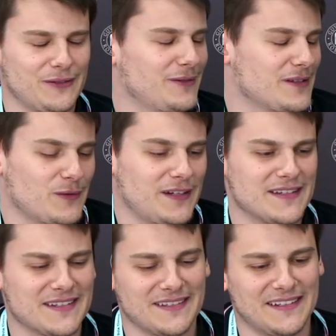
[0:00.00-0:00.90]
you know, it is what it
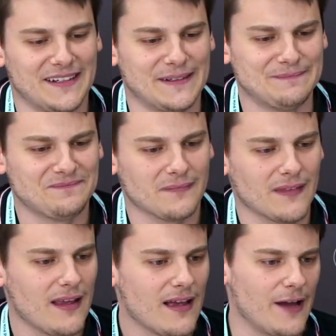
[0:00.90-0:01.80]
is.
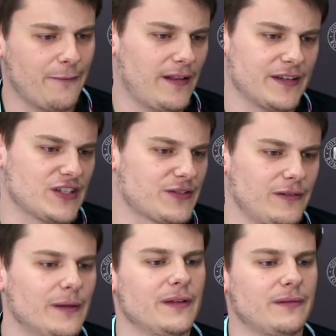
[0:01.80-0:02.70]
I felt like just
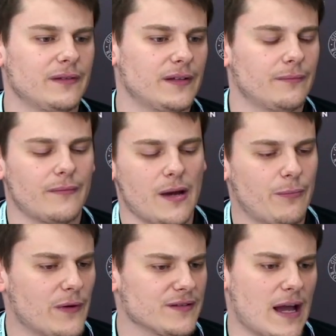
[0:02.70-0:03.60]
to limit my
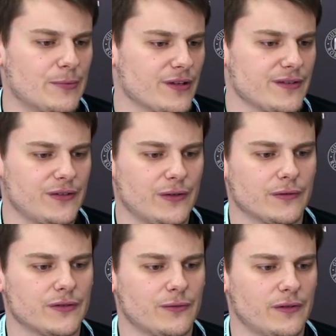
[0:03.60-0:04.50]
opponent's options, you know,
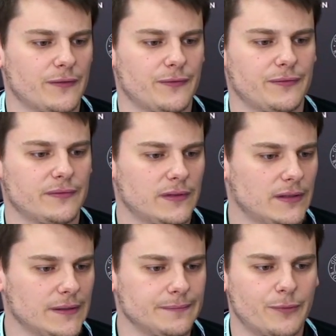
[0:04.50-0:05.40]
to sort of
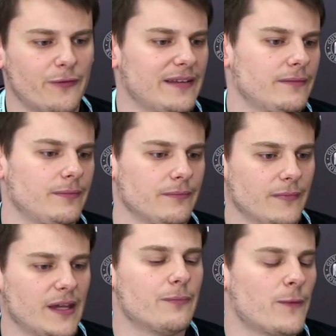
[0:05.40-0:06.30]
prevent
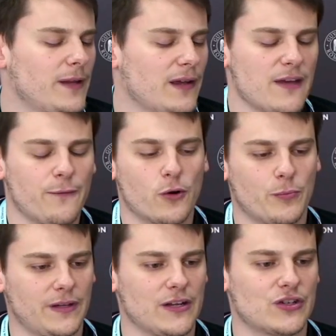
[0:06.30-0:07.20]
him from playing a4
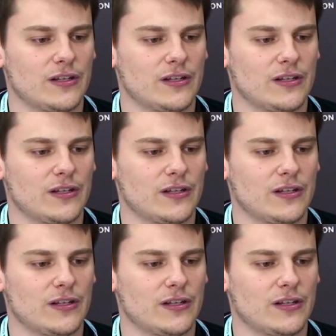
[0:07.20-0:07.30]
potentially.